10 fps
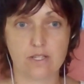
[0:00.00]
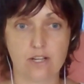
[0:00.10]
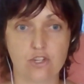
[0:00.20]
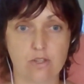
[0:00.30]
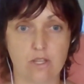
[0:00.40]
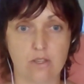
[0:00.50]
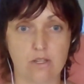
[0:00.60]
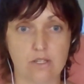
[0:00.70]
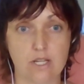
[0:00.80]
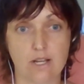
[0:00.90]
actually
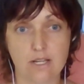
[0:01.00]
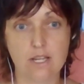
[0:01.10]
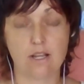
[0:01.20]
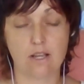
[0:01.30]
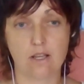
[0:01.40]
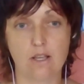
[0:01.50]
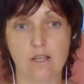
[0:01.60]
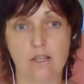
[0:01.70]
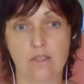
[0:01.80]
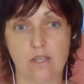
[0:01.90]
the technique
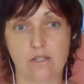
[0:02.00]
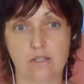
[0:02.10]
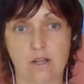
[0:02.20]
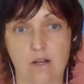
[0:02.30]
that,